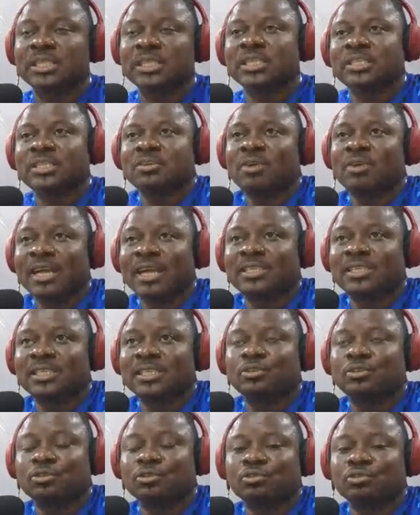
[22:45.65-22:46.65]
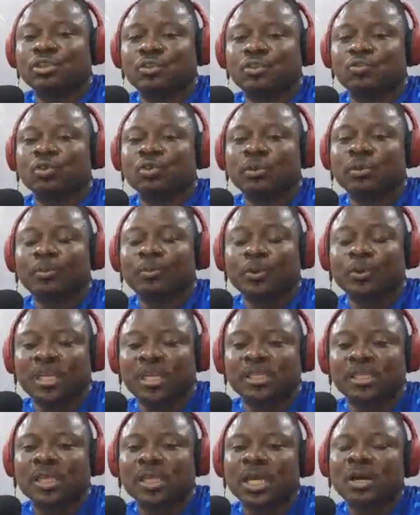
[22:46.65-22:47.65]
It is the right thing to do. So the
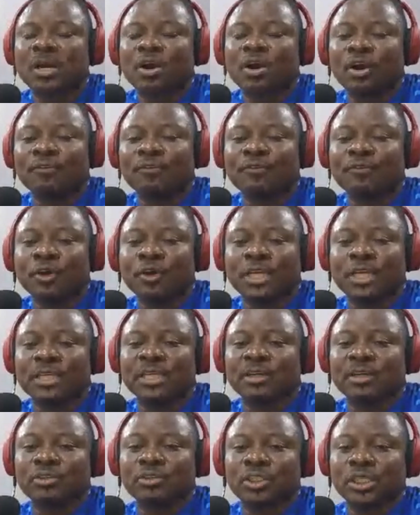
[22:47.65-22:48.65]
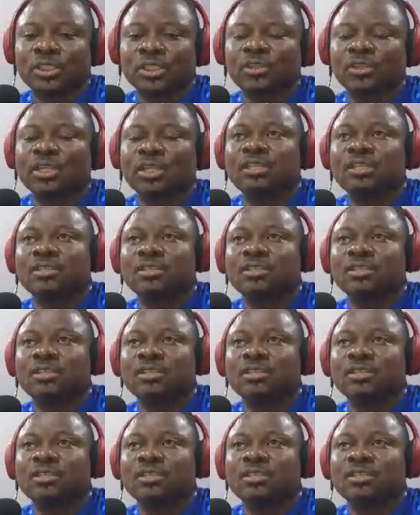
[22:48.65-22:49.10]
process of contract negotiation,